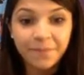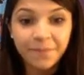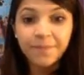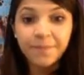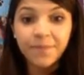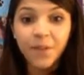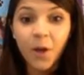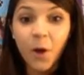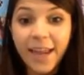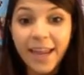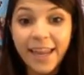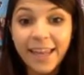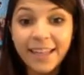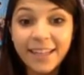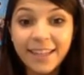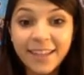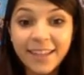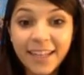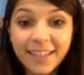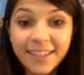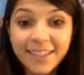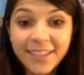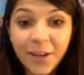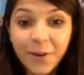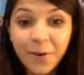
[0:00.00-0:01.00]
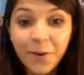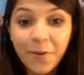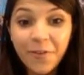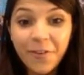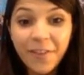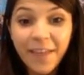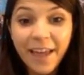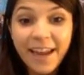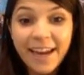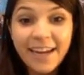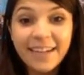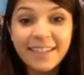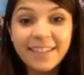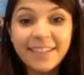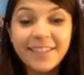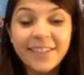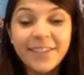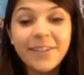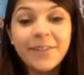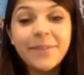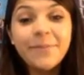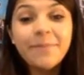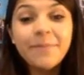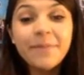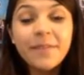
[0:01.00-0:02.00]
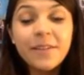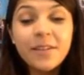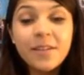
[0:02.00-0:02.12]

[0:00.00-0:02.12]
Okay, let's go over that answer.